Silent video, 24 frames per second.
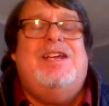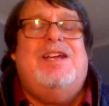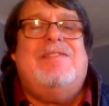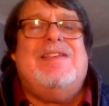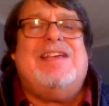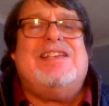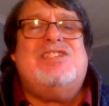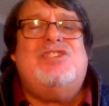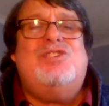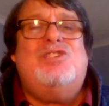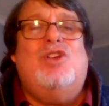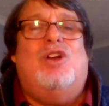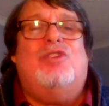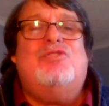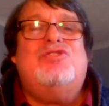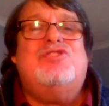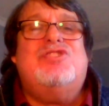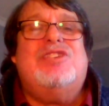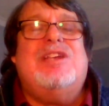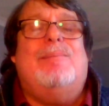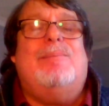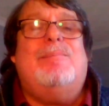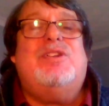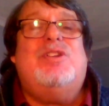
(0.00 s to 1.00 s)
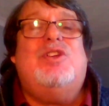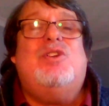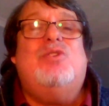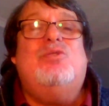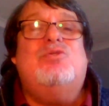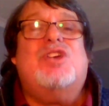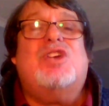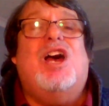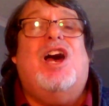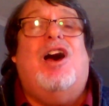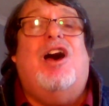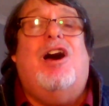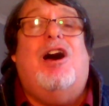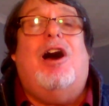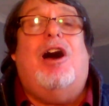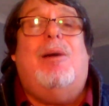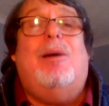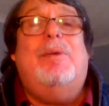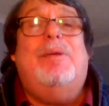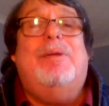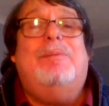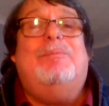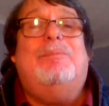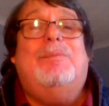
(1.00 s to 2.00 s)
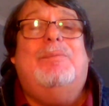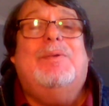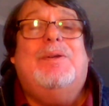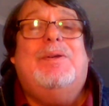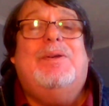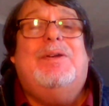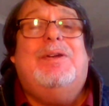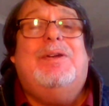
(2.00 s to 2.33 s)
That's not somebody who's calm and